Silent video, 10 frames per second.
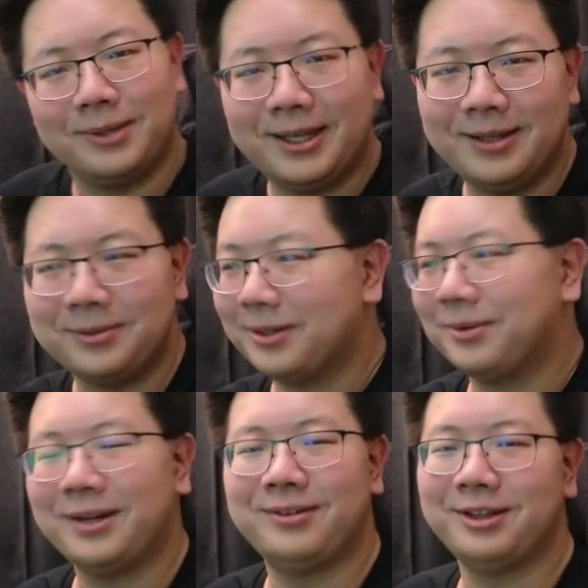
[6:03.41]
wedding or
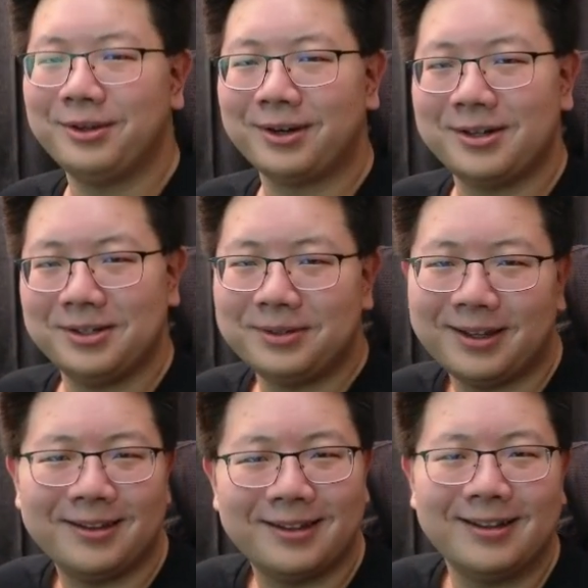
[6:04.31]
whatever you are
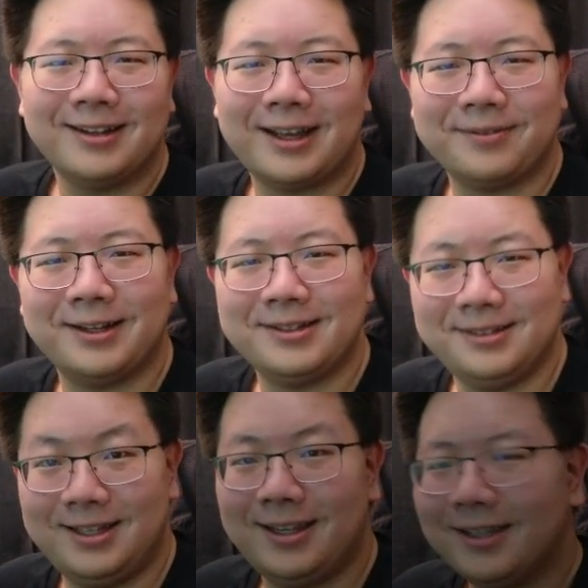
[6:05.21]
doing, and have a nice
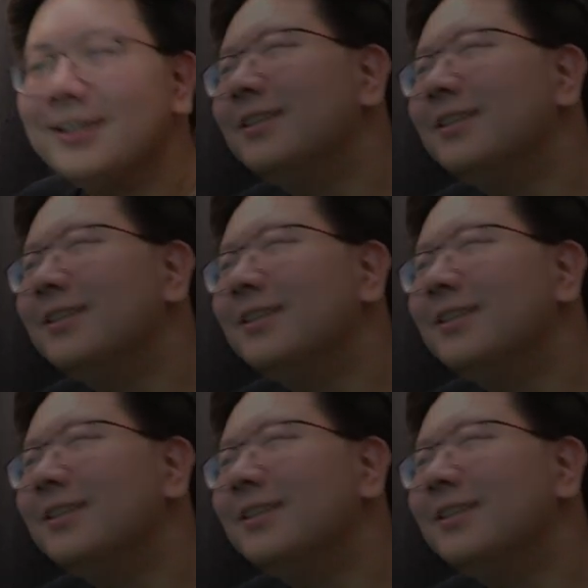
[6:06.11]
day.